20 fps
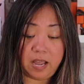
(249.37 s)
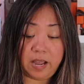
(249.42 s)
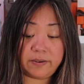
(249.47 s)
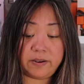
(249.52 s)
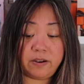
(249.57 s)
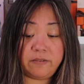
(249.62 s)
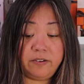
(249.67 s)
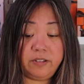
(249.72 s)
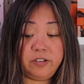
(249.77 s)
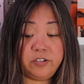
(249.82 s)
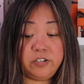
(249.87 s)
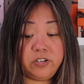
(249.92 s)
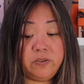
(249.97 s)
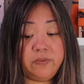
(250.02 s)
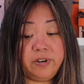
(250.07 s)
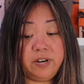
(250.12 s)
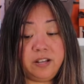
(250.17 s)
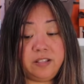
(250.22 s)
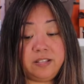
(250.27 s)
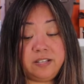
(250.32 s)
I'm not really sure
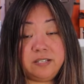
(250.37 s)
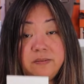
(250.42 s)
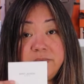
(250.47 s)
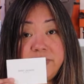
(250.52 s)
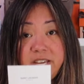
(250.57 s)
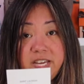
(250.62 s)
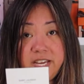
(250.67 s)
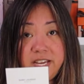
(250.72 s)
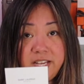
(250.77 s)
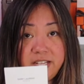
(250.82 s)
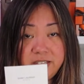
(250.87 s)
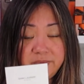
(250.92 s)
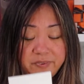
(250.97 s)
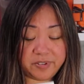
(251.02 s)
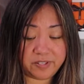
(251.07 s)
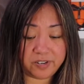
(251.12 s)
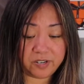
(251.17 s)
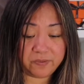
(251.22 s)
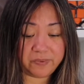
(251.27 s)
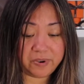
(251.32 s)
what all this means,
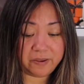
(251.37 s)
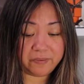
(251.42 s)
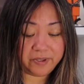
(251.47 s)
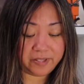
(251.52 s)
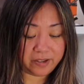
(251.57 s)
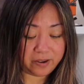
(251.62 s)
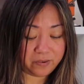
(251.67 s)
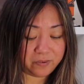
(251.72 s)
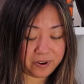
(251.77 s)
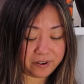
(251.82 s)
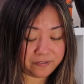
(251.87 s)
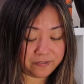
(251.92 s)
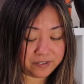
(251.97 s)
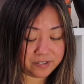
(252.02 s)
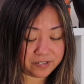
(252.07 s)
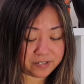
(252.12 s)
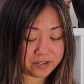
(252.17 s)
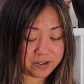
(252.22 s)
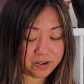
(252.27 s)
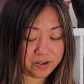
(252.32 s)
but there's probably like a
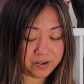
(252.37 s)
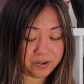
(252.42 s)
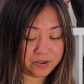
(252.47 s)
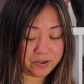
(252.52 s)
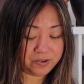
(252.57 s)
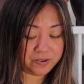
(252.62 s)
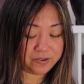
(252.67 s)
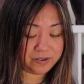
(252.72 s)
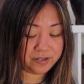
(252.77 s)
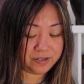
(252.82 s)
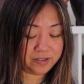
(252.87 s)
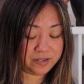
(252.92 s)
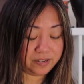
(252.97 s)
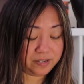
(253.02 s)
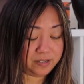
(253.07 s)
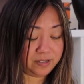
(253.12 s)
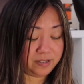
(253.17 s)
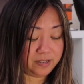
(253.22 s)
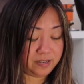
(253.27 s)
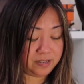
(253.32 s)
reference code.
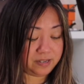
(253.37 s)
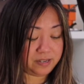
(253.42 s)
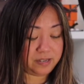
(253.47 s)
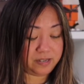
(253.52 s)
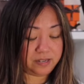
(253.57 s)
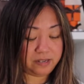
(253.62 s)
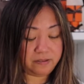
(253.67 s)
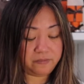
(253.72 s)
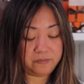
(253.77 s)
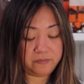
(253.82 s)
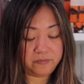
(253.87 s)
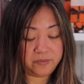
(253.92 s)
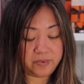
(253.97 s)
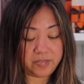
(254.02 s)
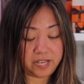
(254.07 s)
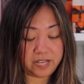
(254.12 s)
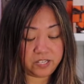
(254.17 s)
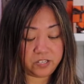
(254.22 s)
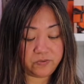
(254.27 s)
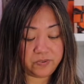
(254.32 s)
Um, it
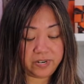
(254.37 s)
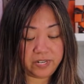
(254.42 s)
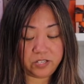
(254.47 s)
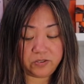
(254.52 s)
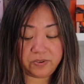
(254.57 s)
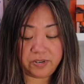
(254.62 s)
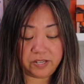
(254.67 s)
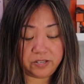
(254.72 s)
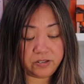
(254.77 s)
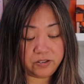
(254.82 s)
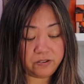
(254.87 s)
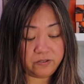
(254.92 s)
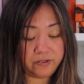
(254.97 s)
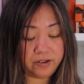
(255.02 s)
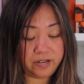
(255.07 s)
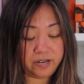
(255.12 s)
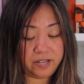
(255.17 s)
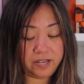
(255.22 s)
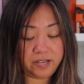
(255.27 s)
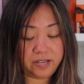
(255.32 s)
has 2022
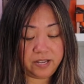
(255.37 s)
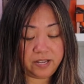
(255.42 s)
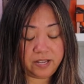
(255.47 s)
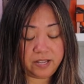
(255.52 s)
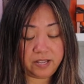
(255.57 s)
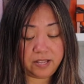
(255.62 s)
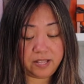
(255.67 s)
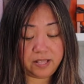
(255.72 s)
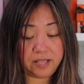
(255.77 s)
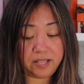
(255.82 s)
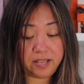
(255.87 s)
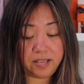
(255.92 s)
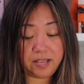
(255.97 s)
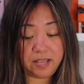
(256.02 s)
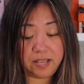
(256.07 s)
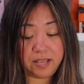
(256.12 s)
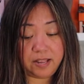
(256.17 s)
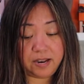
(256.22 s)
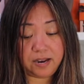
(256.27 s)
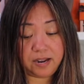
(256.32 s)
on it, and
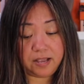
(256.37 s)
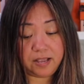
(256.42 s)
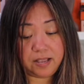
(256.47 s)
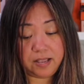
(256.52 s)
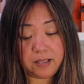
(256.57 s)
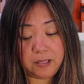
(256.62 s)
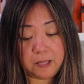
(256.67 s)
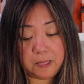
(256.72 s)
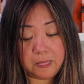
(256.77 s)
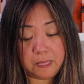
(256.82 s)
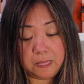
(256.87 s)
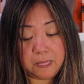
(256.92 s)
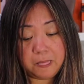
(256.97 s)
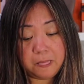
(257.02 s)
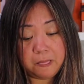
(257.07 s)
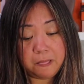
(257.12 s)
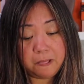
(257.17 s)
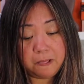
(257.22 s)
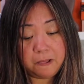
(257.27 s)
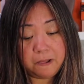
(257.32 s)
then
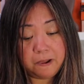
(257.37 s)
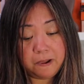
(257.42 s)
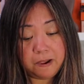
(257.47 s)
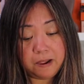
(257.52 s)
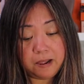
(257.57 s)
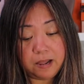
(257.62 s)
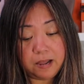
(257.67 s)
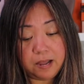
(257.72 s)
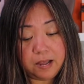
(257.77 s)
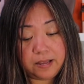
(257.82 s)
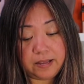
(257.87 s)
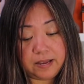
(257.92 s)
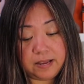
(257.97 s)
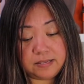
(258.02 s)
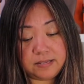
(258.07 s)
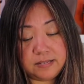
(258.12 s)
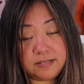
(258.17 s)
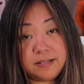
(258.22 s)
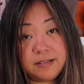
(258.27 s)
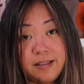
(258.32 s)
I guess it's a